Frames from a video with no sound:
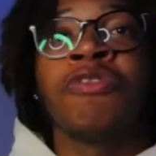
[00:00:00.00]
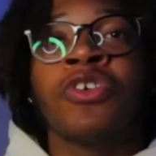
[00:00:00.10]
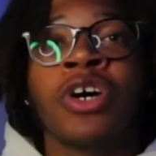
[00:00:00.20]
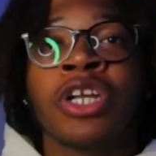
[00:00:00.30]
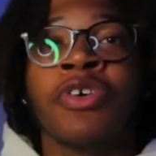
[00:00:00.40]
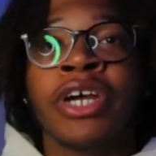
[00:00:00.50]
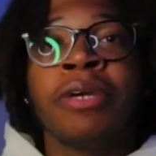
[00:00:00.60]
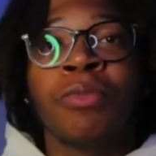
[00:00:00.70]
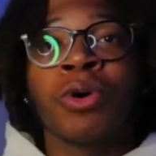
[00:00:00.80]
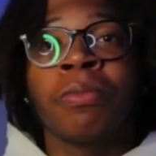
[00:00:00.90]
Y'all know any
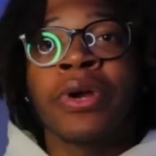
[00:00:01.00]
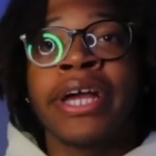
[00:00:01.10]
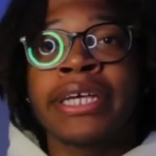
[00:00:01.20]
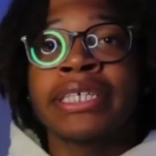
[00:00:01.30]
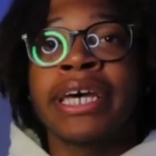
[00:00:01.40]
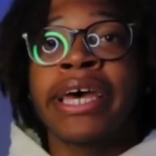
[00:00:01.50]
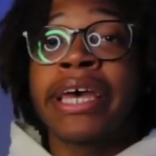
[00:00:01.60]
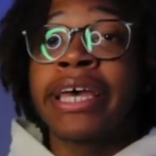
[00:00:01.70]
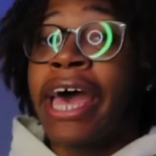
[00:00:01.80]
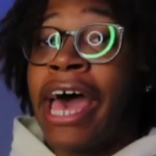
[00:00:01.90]
more brands that
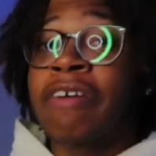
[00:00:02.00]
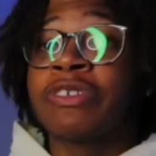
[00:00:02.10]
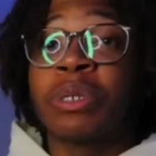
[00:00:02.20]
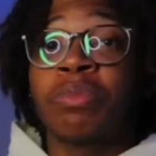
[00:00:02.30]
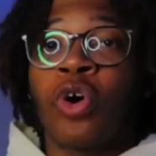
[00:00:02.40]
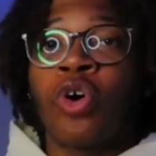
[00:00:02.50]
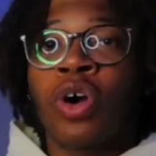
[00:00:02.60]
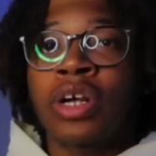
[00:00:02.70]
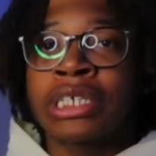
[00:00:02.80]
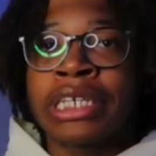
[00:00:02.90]
have some
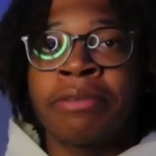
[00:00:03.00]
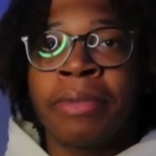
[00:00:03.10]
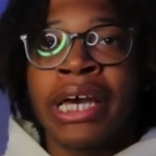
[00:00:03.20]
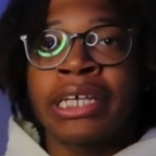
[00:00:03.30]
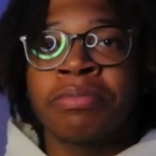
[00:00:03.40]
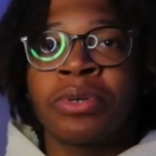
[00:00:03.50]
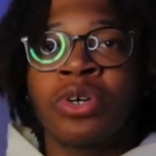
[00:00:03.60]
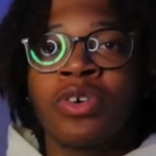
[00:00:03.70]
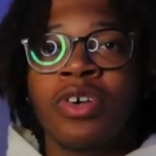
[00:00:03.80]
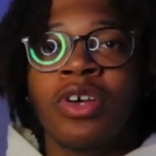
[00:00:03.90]
hard ski masks, bro?